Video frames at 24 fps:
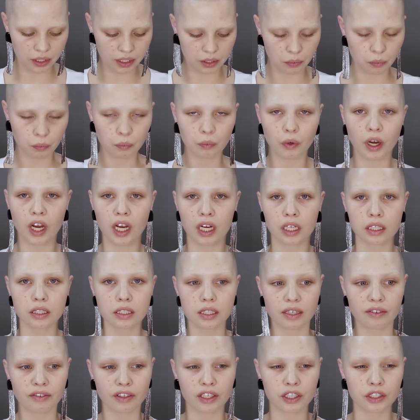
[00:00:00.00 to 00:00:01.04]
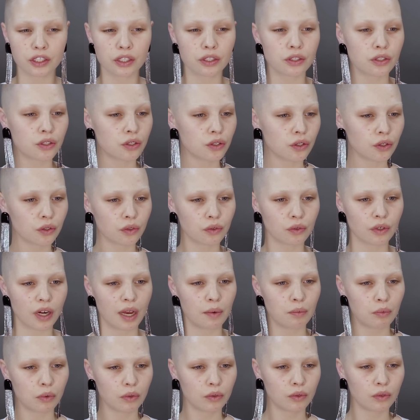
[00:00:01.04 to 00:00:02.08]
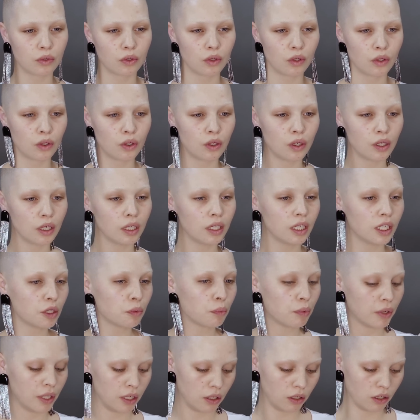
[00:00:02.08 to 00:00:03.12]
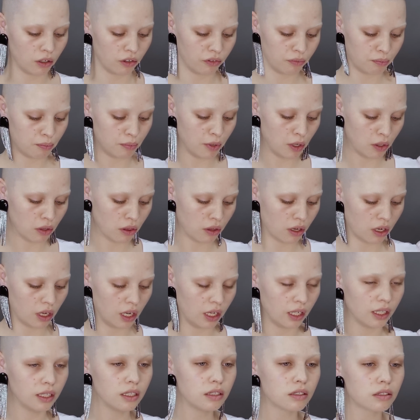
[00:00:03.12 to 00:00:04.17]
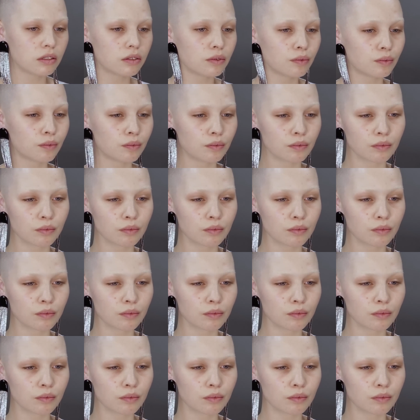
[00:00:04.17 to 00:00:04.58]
it works if I just grab a little bit of both colours.